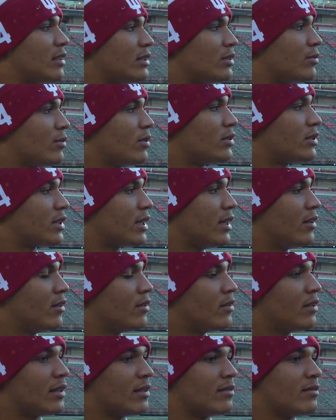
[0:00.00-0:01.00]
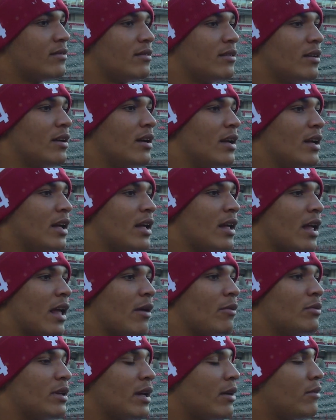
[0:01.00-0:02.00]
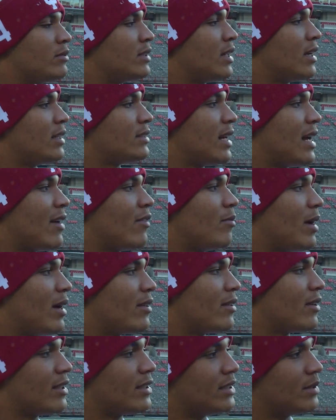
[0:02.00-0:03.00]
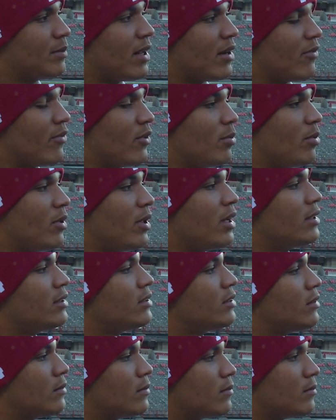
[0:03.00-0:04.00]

He's real skilled, and it was nice to have him out there because he made a few plays.